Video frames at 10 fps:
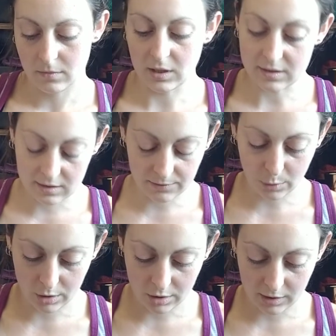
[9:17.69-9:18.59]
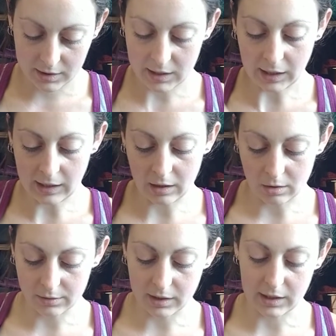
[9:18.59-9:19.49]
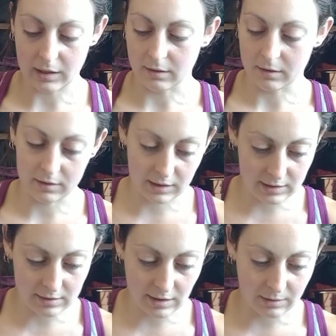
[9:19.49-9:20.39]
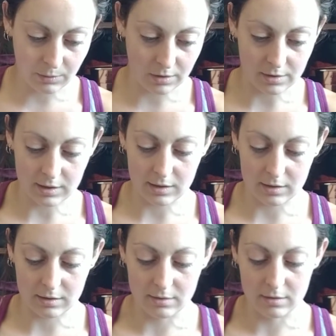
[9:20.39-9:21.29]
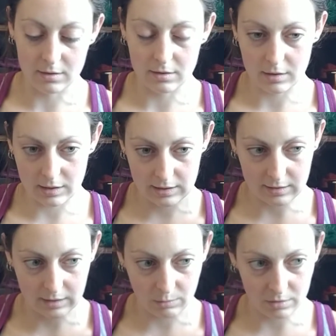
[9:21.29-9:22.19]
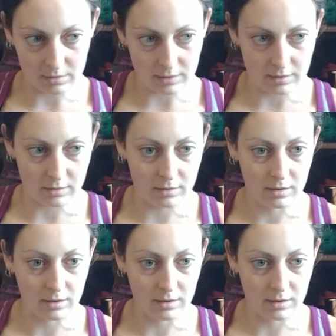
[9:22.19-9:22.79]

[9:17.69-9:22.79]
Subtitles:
This is unfortunately DK only. This is light worsted. This is light worsted.